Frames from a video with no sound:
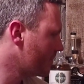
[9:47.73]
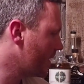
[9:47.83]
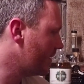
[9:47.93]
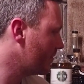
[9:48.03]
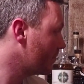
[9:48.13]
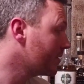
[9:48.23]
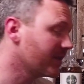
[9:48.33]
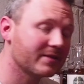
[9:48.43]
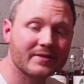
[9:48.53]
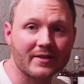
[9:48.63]
and it really
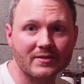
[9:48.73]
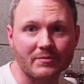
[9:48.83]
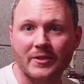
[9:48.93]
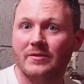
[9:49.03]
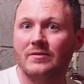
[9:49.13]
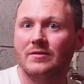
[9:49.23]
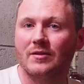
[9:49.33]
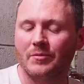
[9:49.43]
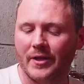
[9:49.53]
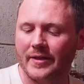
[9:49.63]
is a testament to
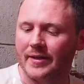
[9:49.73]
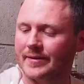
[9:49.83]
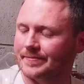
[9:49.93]
blending.